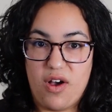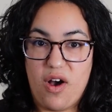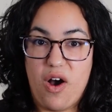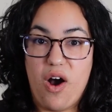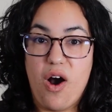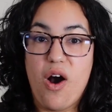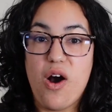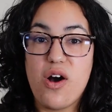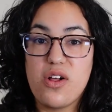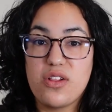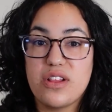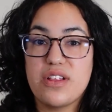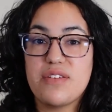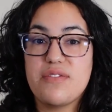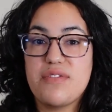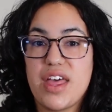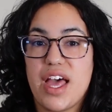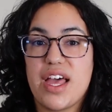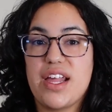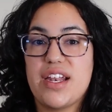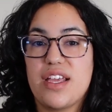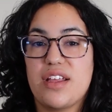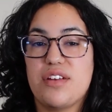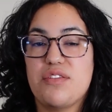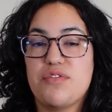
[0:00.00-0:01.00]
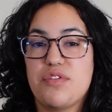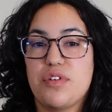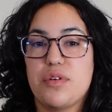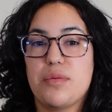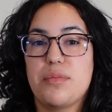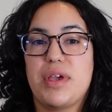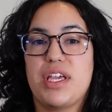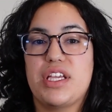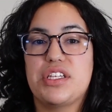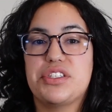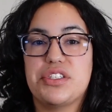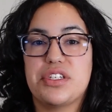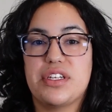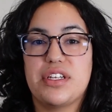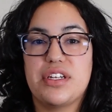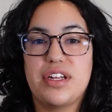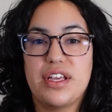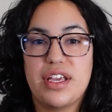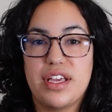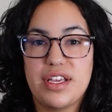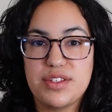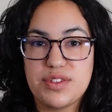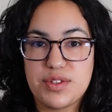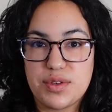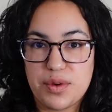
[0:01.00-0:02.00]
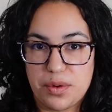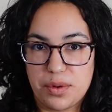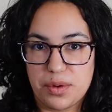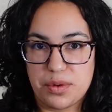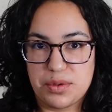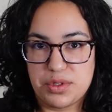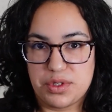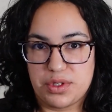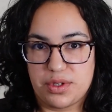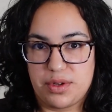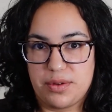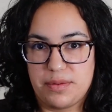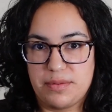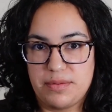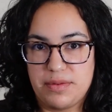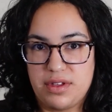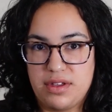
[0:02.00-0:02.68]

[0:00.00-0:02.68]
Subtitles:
All of that information is crucial.